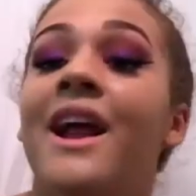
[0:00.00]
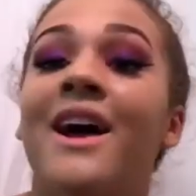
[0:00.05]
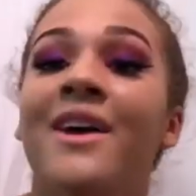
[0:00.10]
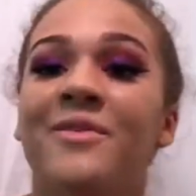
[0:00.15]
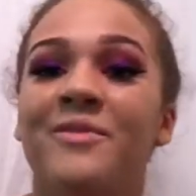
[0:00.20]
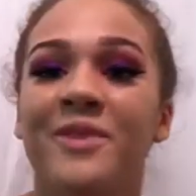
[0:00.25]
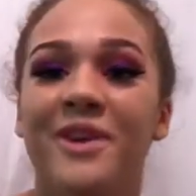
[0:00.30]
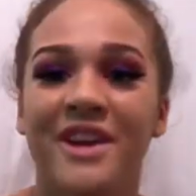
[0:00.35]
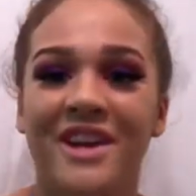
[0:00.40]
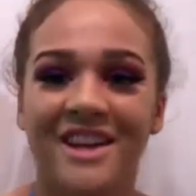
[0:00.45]

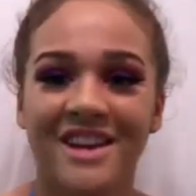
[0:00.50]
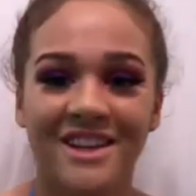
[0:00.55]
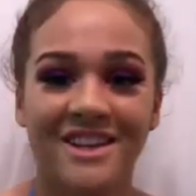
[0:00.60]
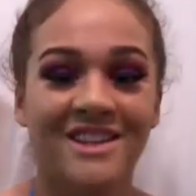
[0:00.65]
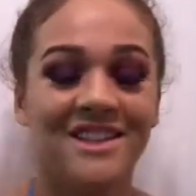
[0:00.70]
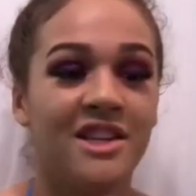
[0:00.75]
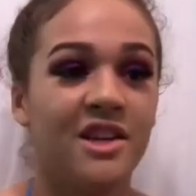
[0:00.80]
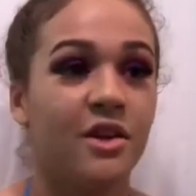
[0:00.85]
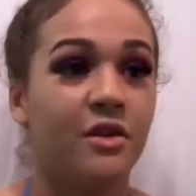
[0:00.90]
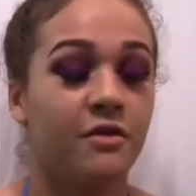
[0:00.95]
I'm gonna
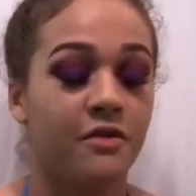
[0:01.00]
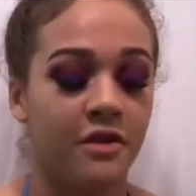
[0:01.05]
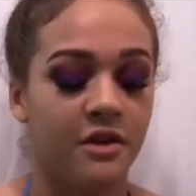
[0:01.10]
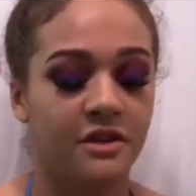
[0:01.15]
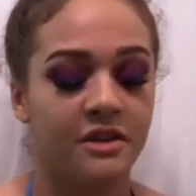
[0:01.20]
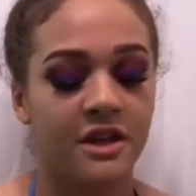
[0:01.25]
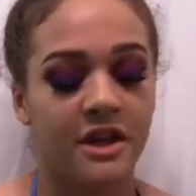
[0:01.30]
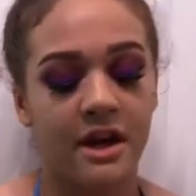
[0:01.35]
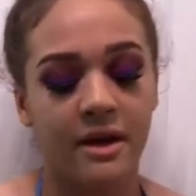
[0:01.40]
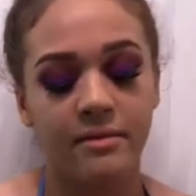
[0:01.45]
conceal
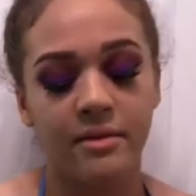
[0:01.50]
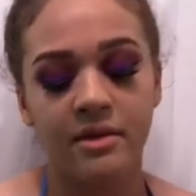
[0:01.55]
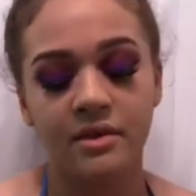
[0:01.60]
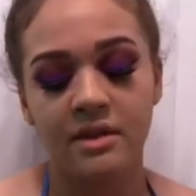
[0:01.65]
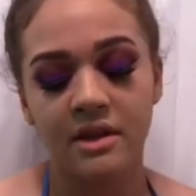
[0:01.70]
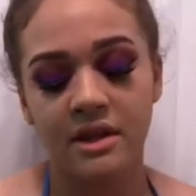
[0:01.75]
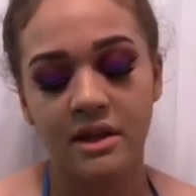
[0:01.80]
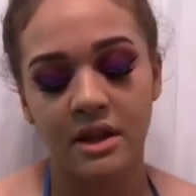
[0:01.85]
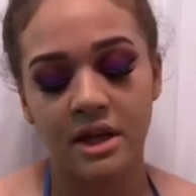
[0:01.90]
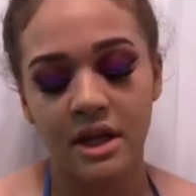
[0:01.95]
first, and I'm
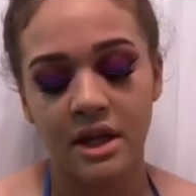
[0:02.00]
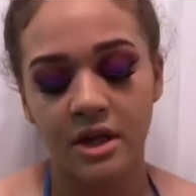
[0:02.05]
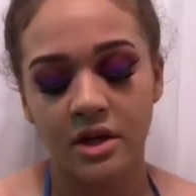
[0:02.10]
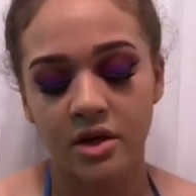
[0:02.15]
using the